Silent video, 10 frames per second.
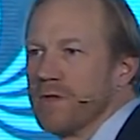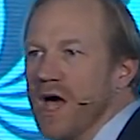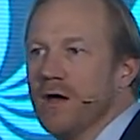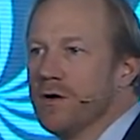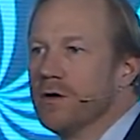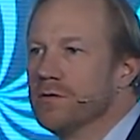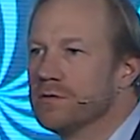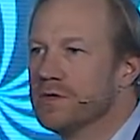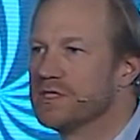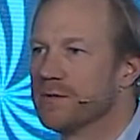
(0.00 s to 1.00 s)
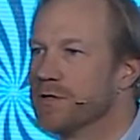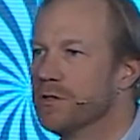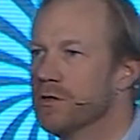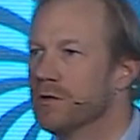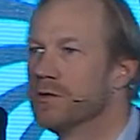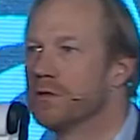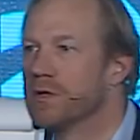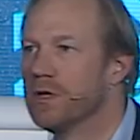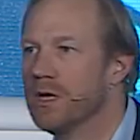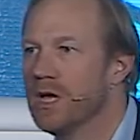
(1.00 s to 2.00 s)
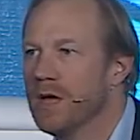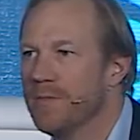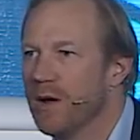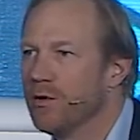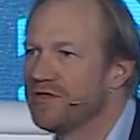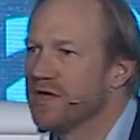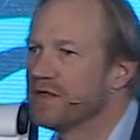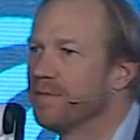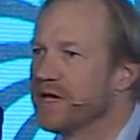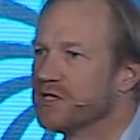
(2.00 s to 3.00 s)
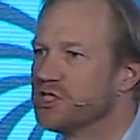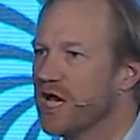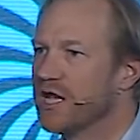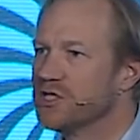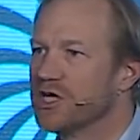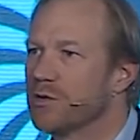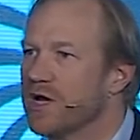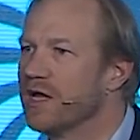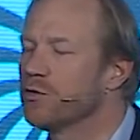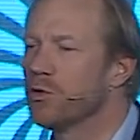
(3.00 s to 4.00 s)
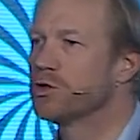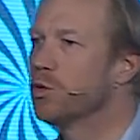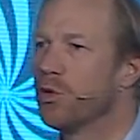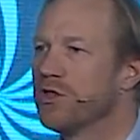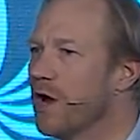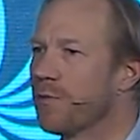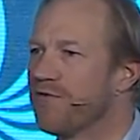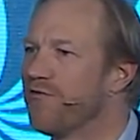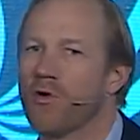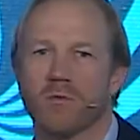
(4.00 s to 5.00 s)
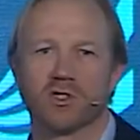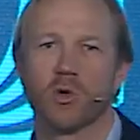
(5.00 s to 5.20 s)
I don't know, it's up to you. But I would think the biggest challenge here, when I talk to all the outperformers,